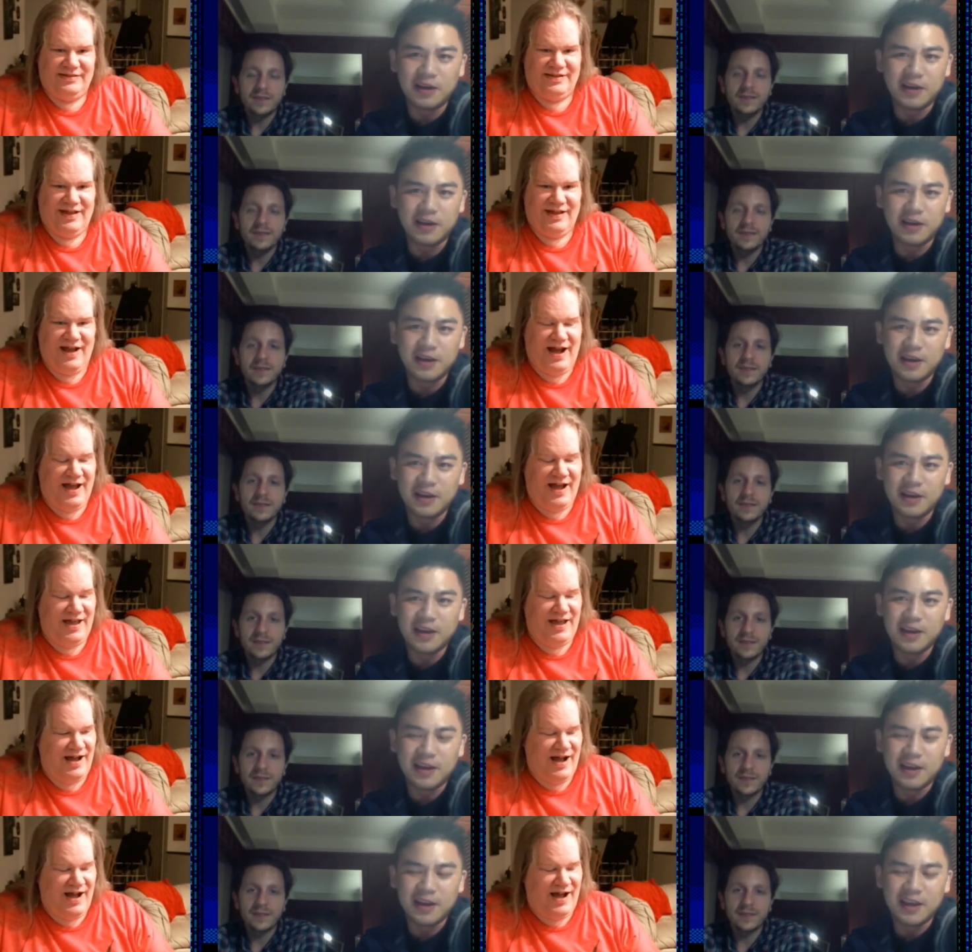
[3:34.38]

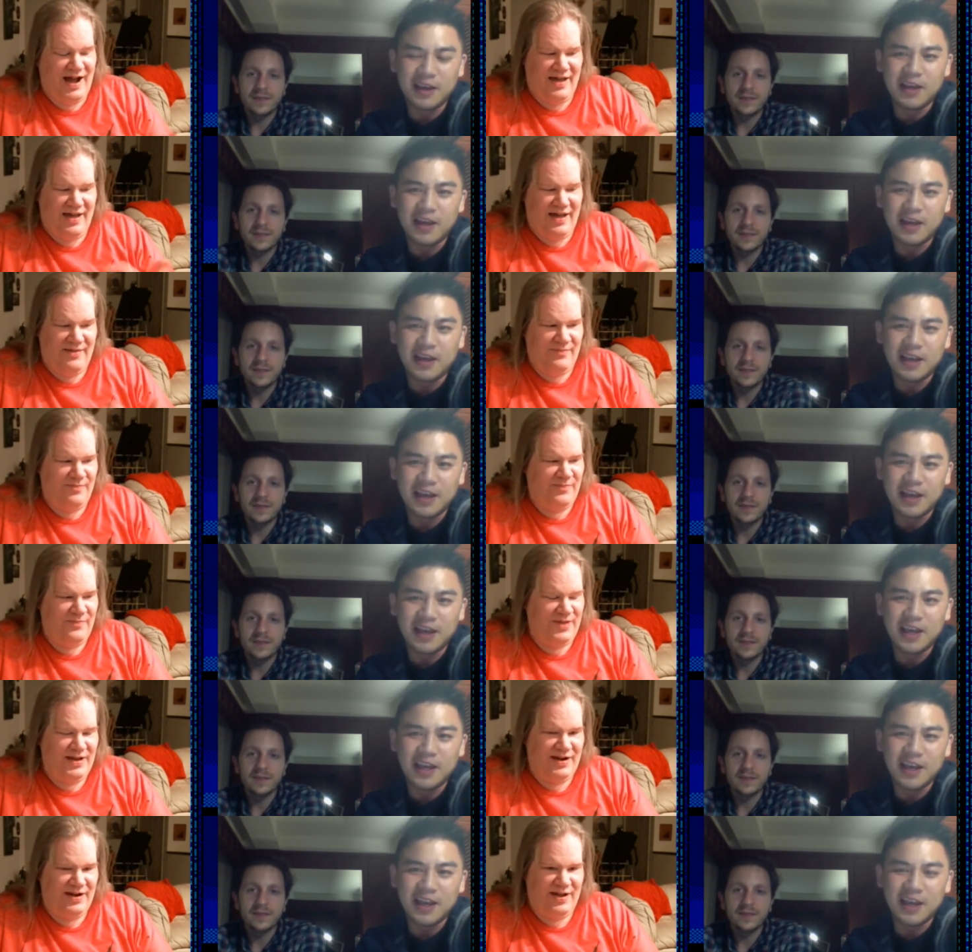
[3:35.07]
Speaker 1: I've
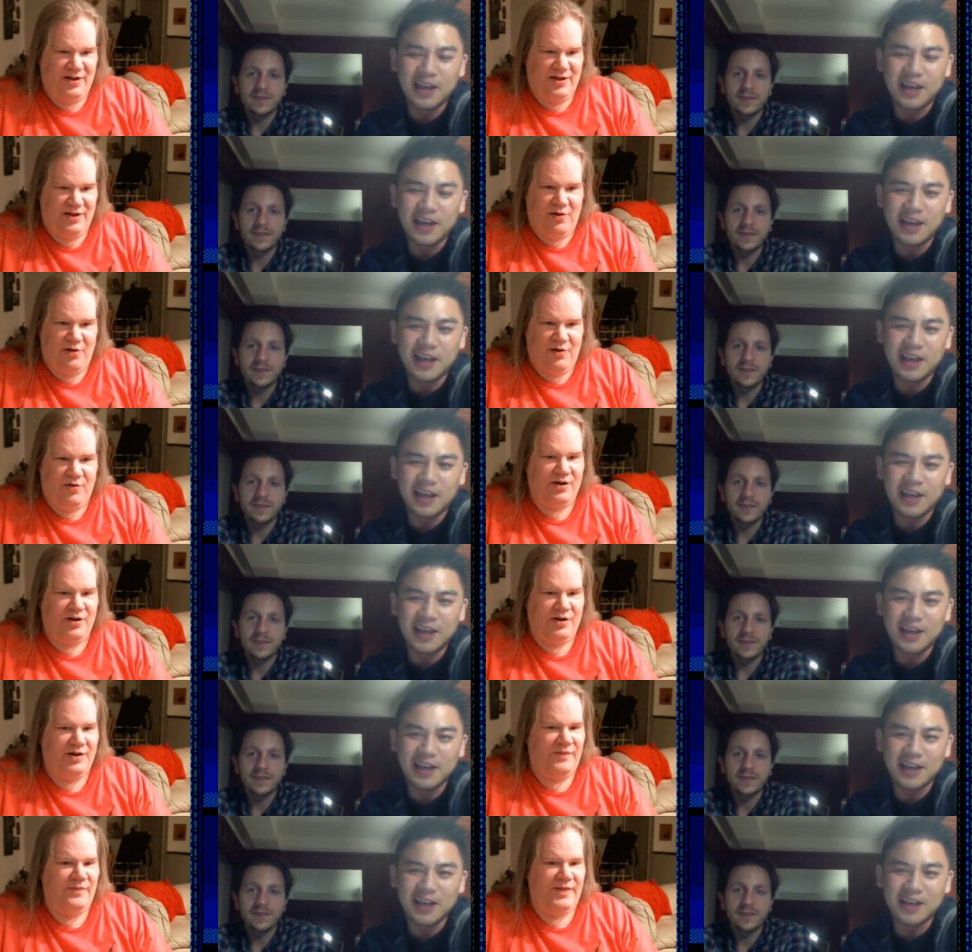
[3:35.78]
been a
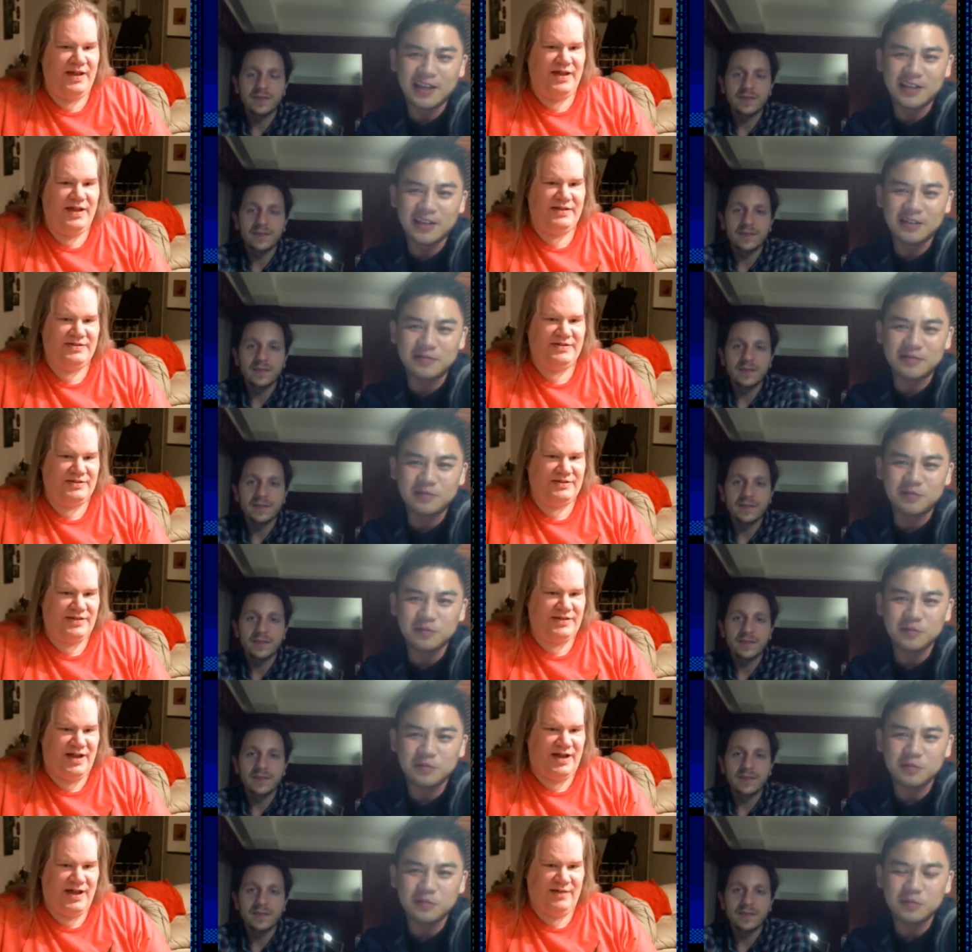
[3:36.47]
horror fan
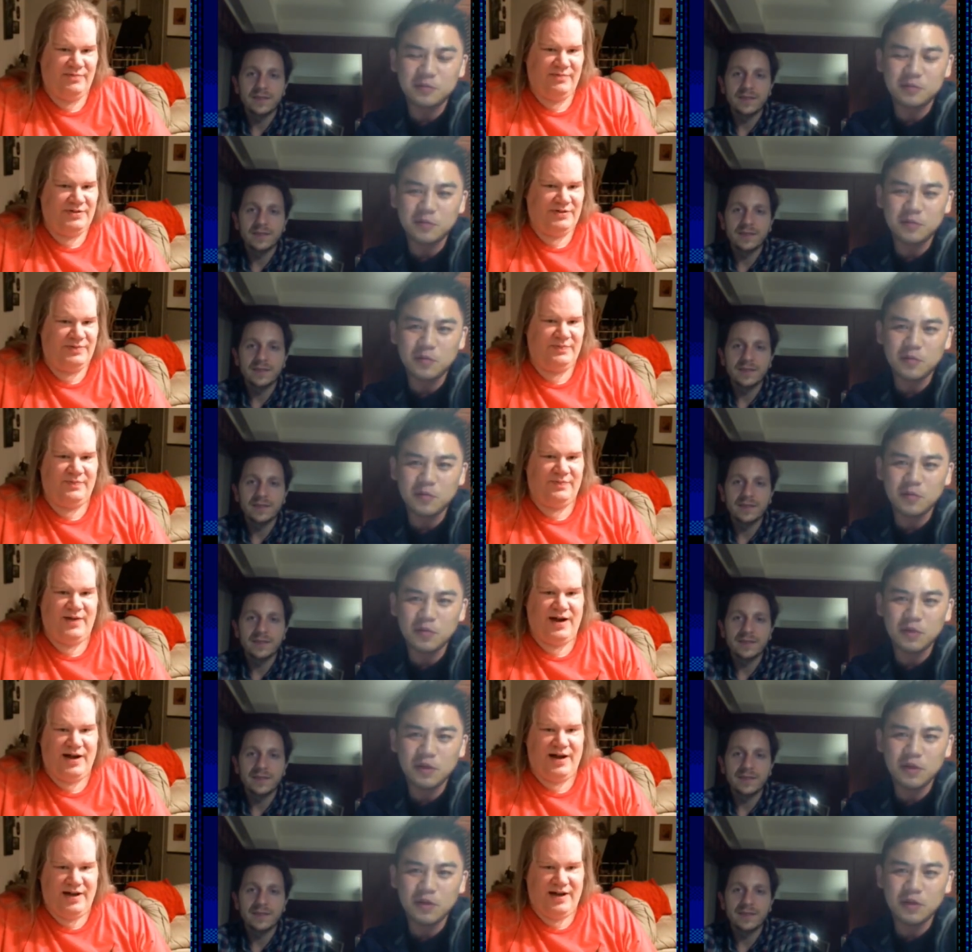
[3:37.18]
since I was
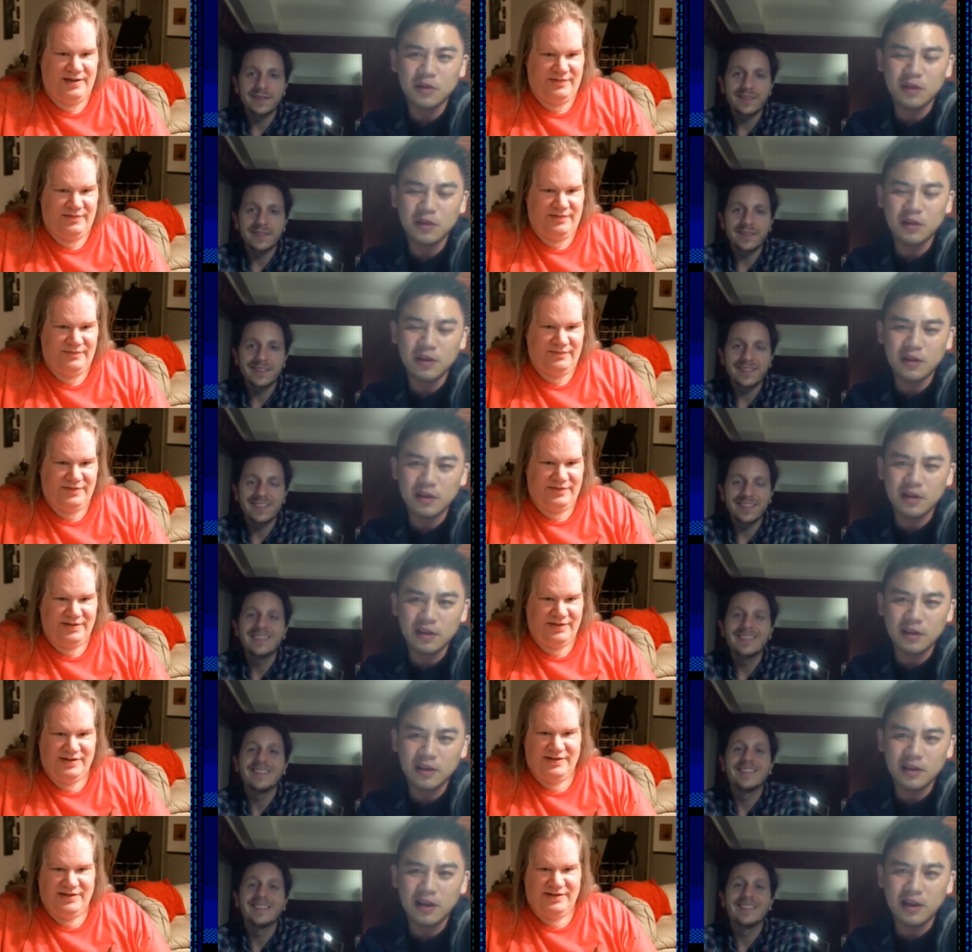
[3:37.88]
5.
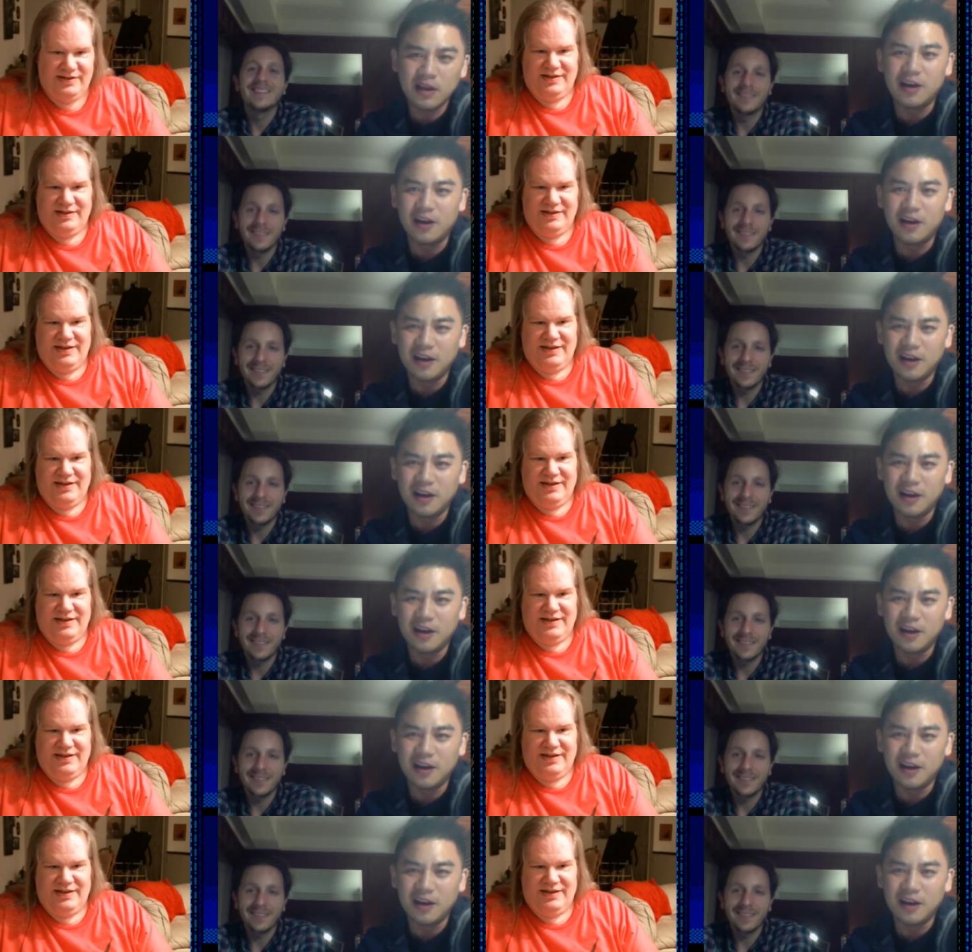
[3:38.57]
Uh-huh.